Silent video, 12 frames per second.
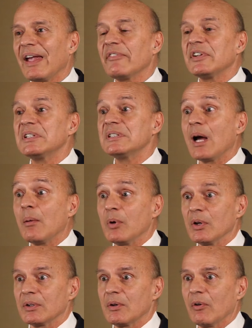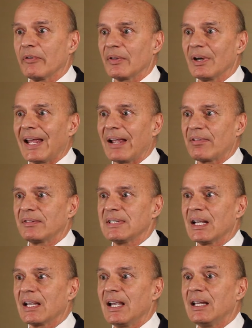have doubled over the last
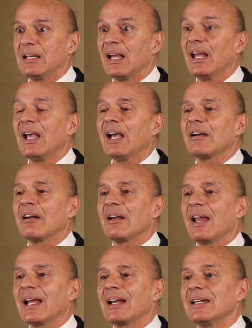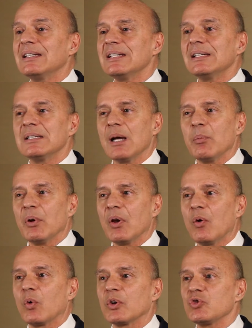decade and are likely to double
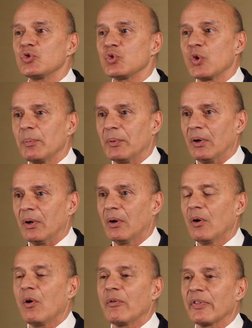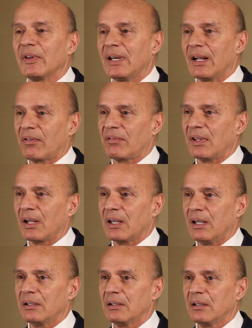or triple over the next
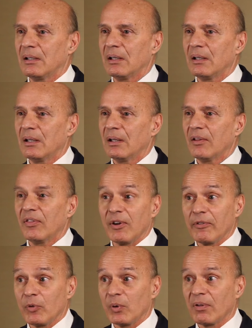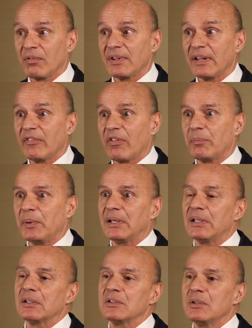decade. Therefore, instead of
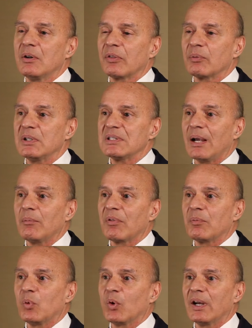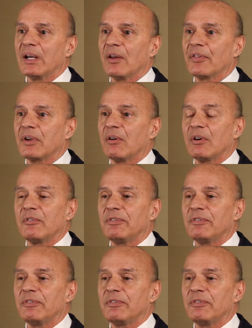spending 2 to 3 times more on healthcare in